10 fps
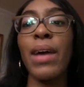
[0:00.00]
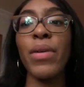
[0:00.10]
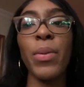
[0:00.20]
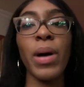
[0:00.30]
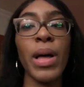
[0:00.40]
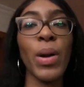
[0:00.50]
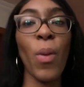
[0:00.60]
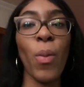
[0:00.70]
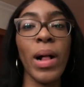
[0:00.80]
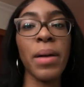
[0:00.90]
Hey
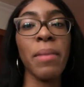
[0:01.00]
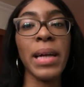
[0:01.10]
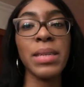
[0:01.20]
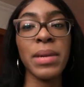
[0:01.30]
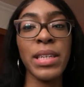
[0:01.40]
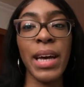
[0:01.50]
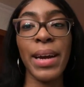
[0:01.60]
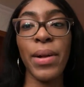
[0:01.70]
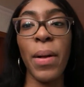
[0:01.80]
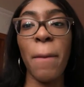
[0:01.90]
everyone, welcome back to my
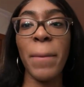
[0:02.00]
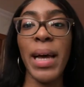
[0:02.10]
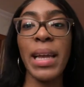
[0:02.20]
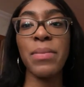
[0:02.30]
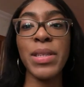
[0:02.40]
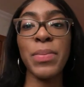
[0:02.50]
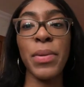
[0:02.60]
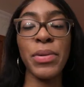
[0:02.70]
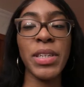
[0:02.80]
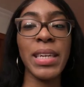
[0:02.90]
channel. My name is
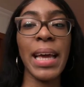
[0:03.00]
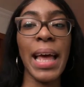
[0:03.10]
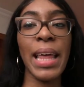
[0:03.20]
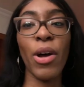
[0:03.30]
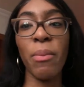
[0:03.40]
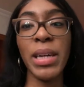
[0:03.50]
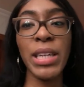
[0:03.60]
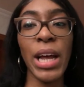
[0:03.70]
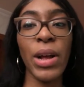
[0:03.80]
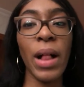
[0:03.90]
Moji, and on my
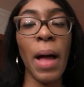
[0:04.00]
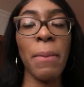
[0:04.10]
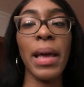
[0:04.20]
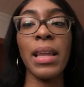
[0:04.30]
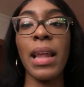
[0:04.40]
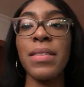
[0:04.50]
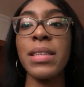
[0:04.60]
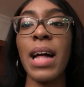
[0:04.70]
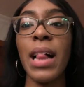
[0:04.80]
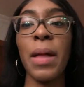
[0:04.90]
channel, I make
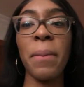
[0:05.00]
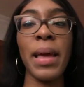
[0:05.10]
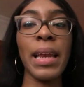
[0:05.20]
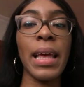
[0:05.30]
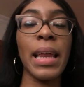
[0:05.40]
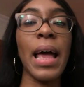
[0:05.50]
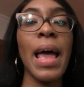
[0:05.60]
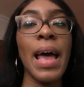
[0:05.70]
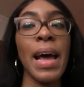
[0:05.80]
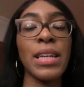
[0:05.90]
lifestyle, opinion,
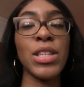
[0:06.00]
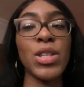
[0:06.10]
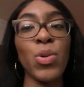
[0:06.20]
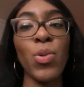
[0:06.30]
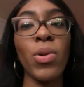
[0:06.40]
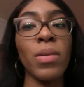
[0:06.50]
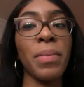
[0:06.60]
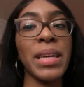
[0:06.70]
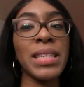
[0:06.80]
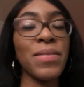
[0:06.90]
and
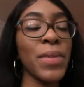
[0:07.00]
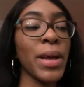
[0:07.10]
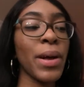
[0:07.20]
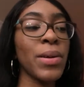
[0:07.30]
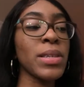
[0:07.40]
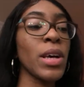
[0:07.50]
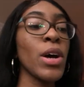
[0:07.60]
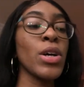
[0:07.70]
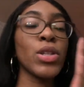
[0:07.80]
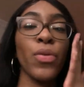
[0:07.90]
school-based videos.
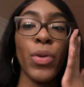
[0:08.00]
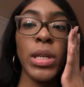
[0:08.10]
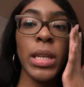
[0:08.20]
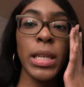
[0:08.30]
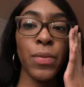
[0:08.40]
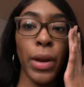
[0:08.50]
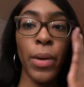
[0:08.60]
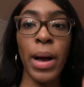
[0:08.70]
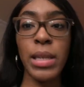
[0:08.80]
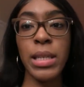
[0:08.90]
So for today's
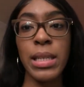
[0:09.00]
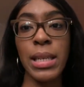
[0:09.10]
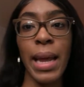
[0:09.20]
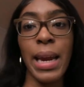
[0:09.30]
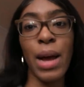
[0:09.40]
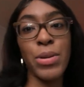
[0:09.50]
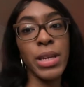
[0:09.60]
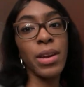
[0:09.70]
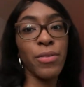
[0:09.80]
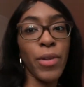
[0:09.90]
video, I just decided I was
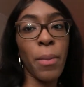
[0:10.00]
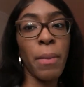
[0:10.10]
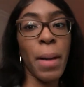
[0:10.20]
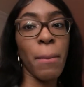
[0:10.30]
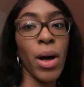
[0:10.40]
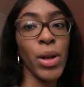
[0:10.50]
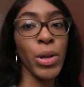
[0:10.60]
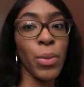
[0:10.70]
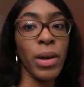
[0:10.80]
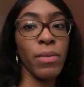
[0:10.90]
gonna film my
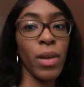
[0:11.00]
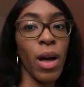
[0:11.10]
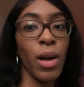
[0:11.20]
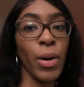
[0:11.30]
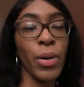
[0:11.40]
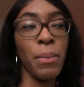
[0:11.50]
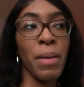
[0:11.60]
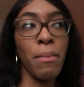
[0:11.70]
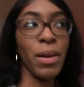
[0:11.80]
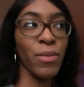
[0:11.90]
ModelUN vlog or
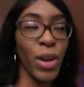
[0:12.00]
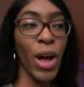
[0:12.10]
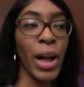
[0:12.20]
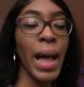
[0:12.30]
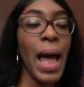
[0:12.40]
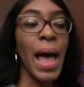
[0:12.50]
my ModelUN vlog.